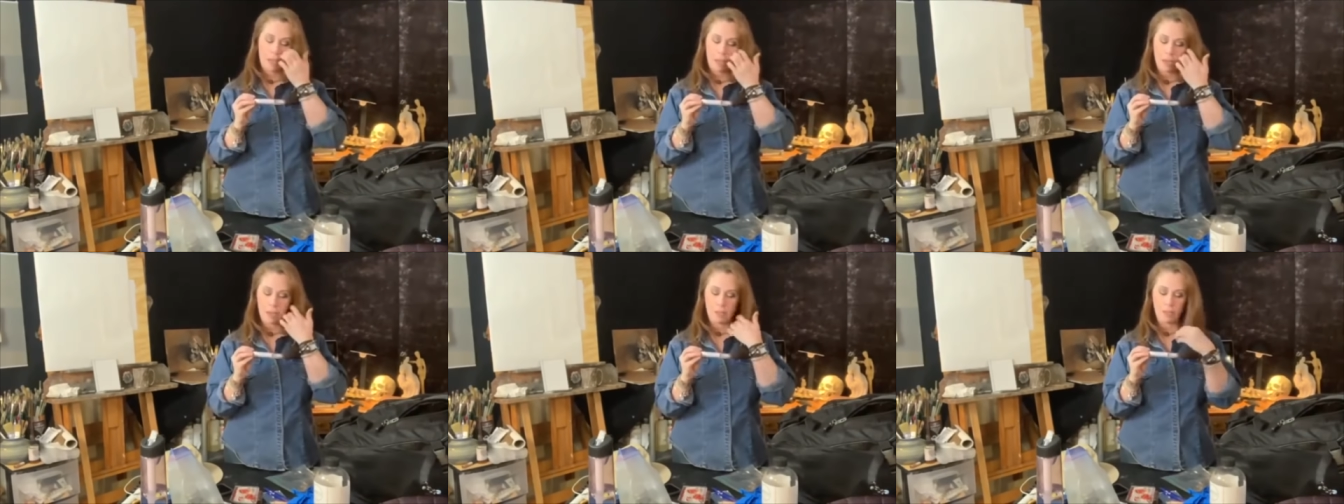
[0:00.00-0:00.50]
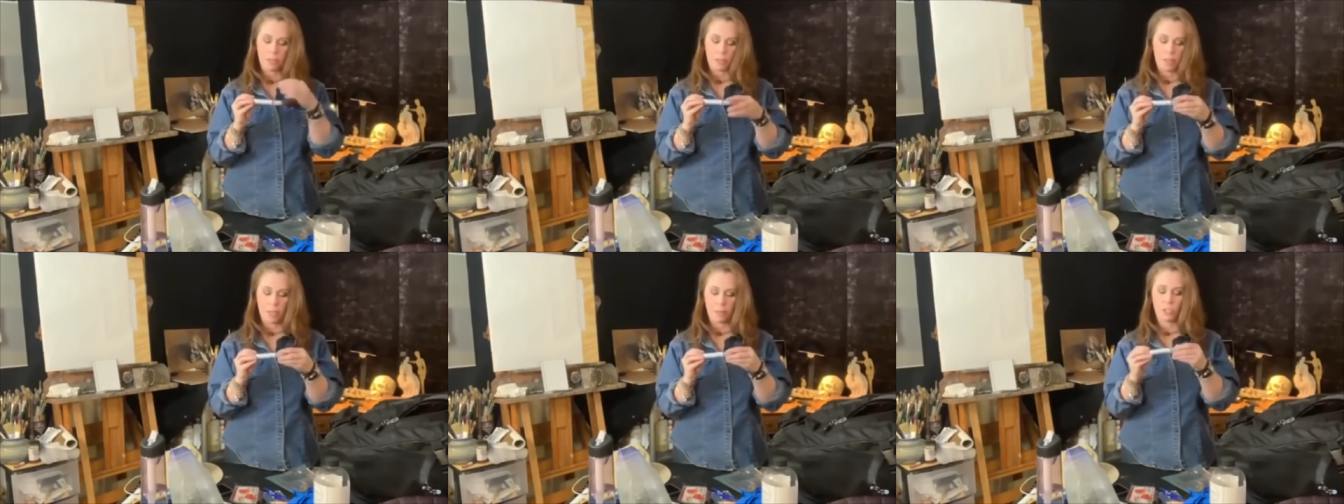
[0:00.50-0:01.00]
It is
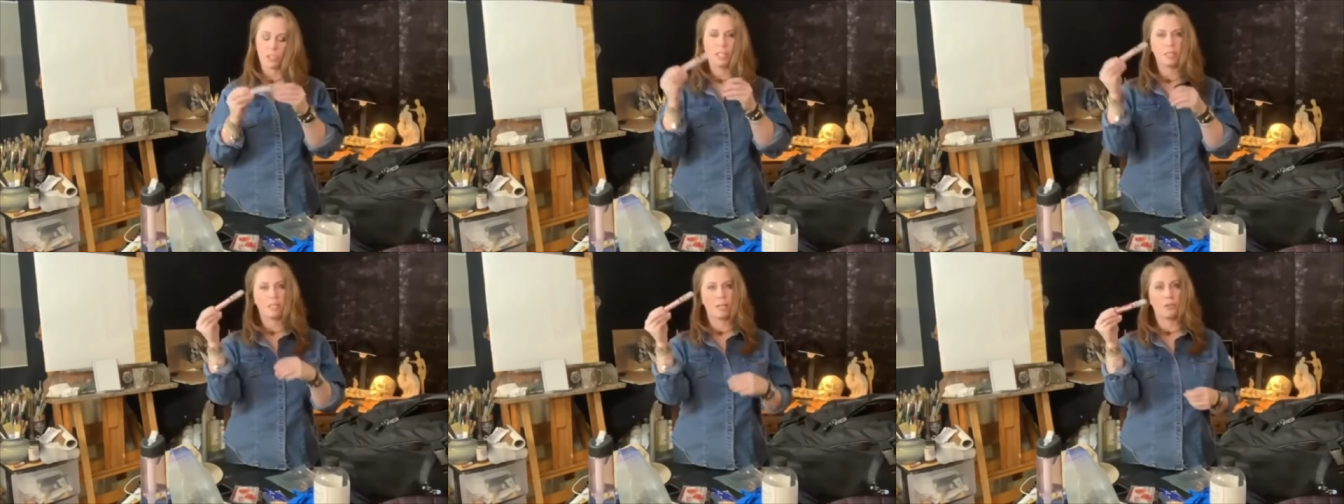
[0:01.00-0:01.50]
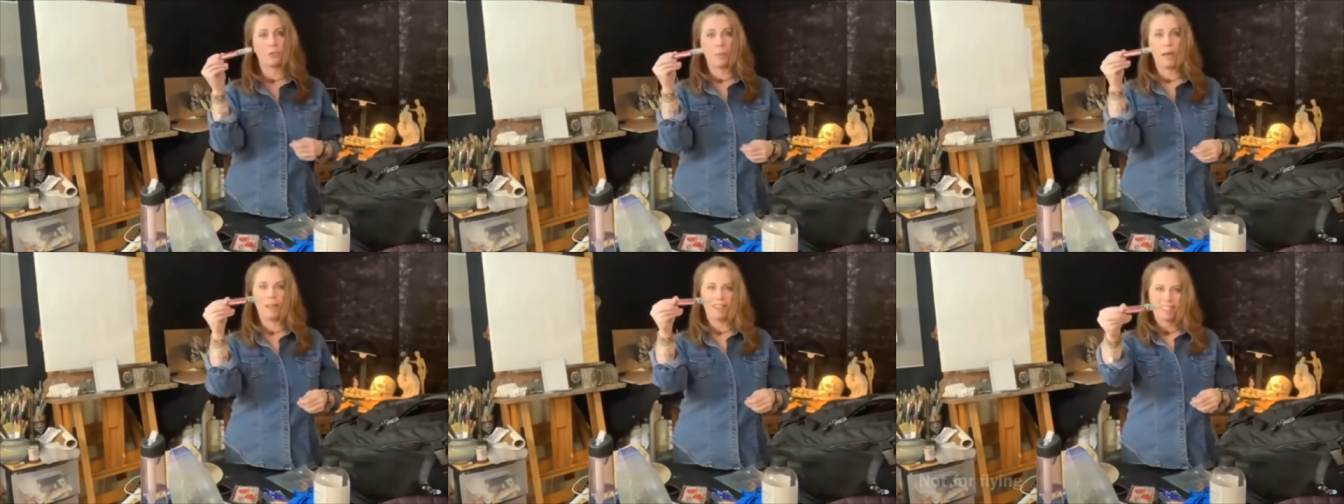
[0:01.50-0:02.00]
um, just insect
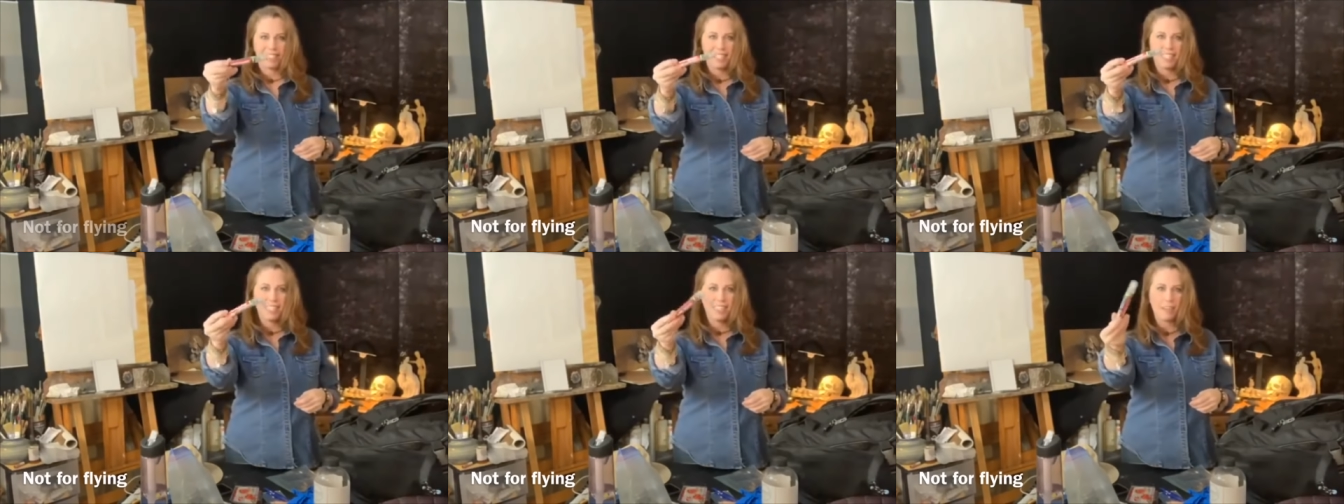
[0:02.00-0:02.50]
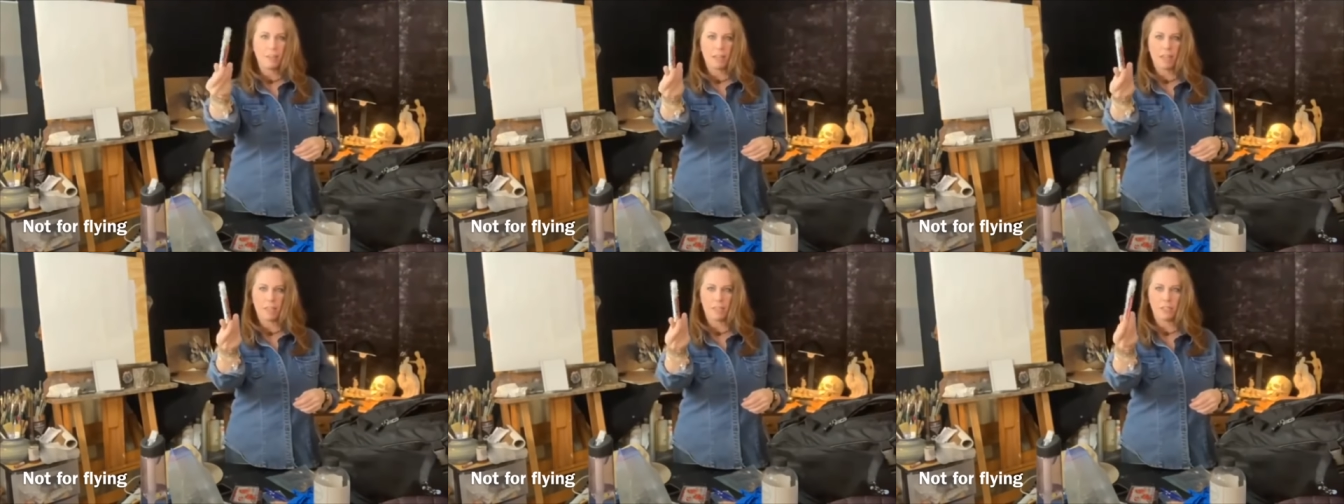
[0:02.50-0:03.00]
repellent. It's a teeny little
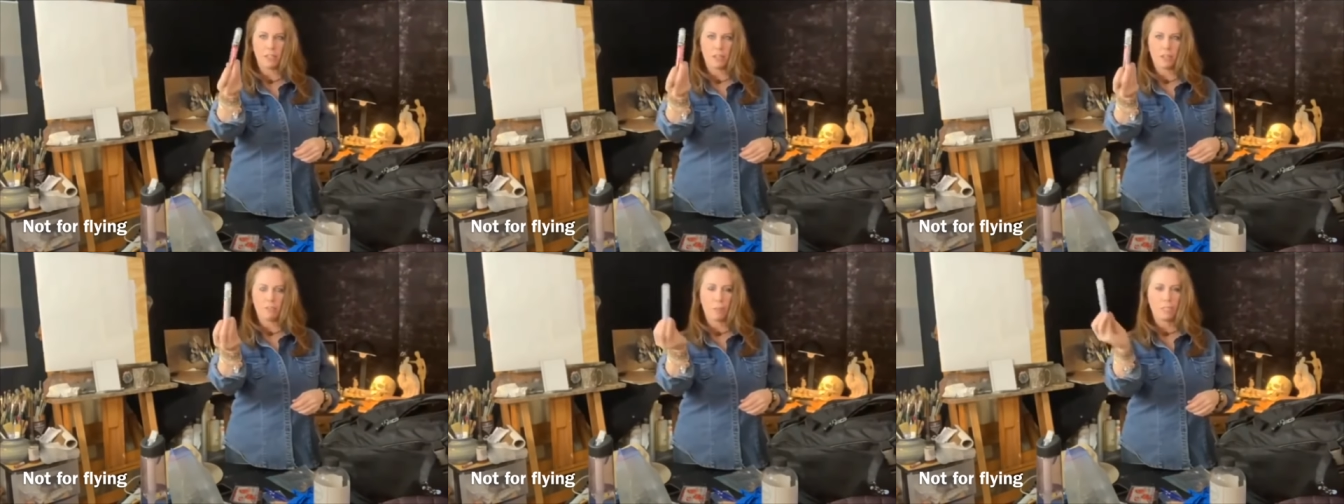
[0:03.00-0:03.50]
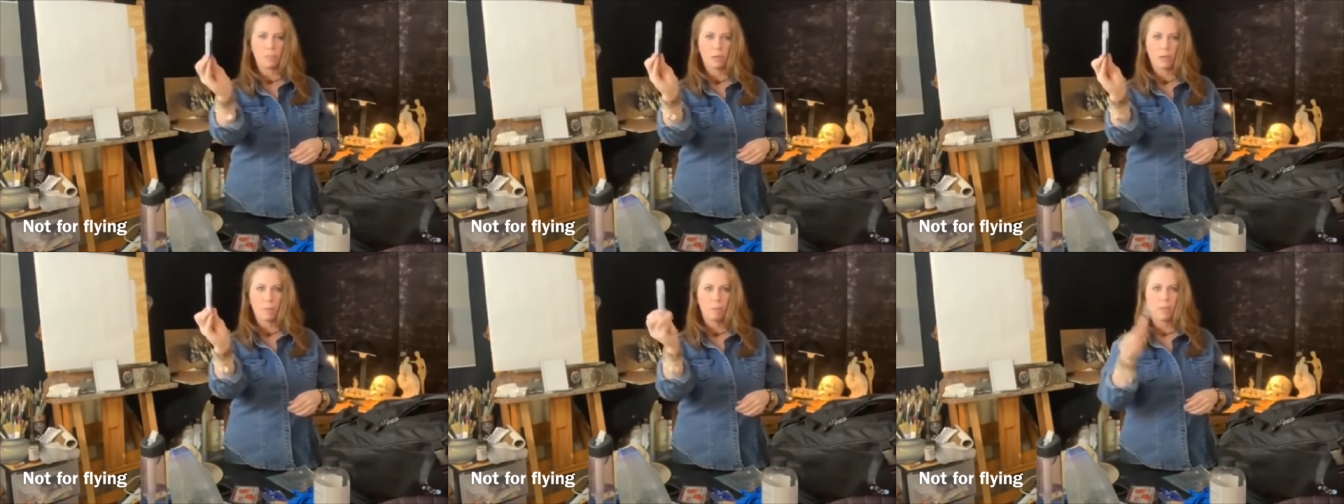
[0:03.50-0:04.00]
canister of bug
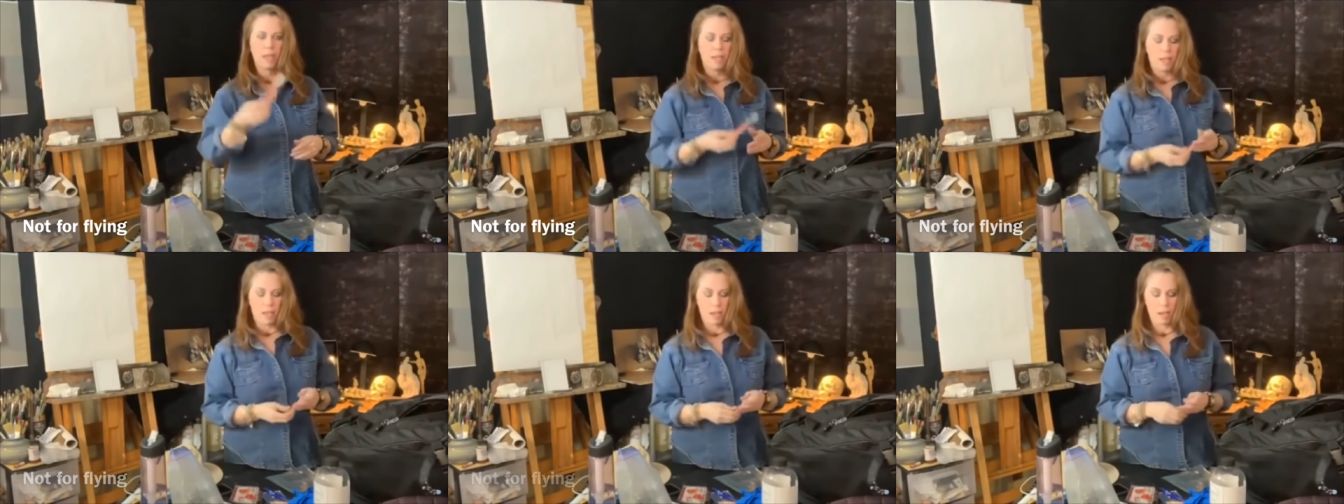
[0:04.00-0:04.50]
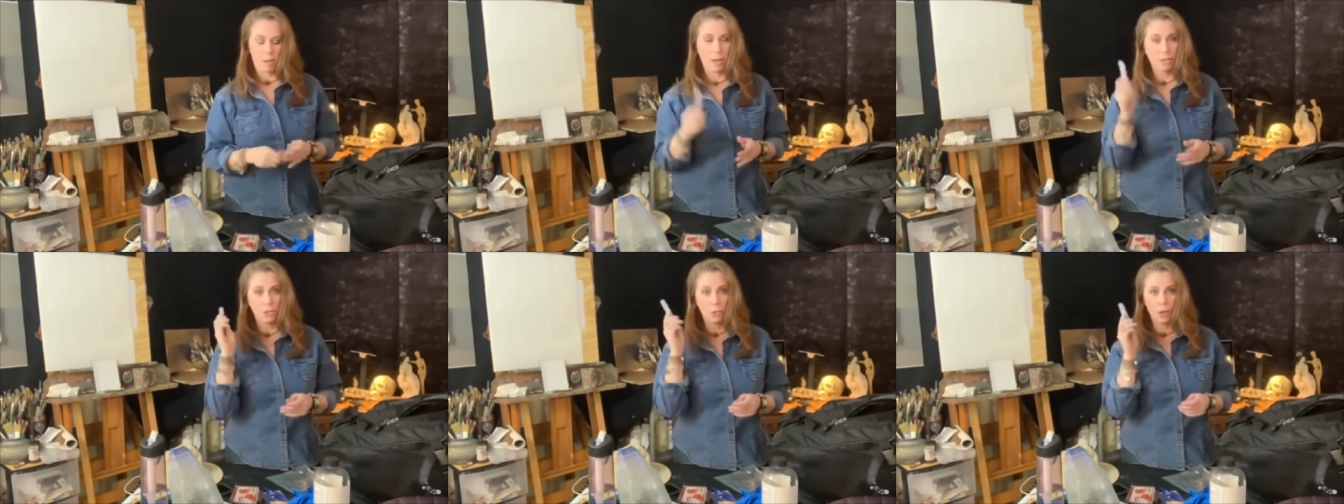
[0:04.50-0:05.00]
spray. Uh,
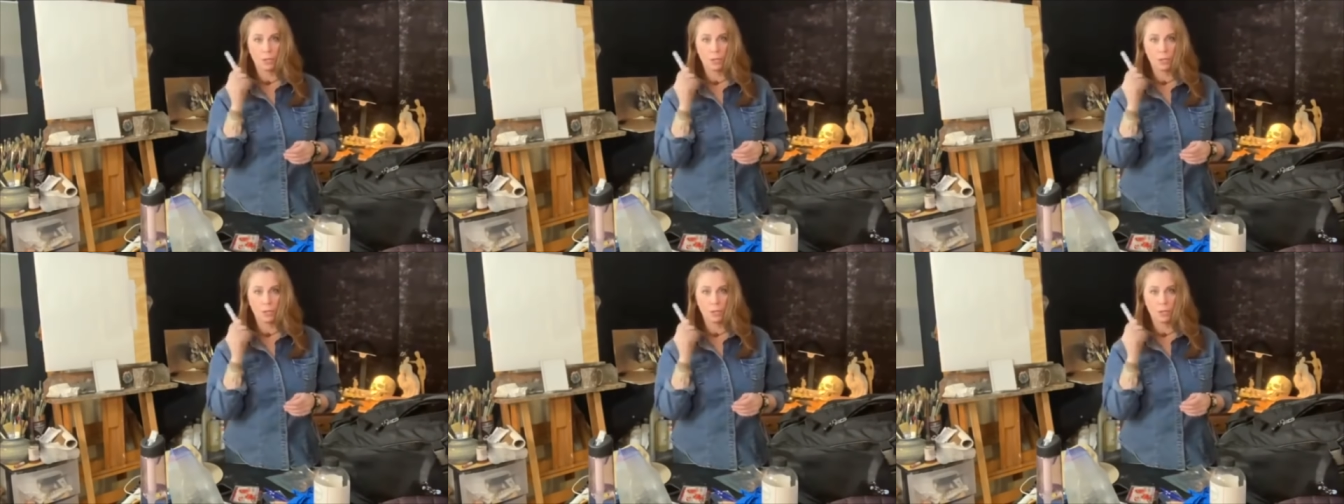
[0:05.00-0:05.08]
I do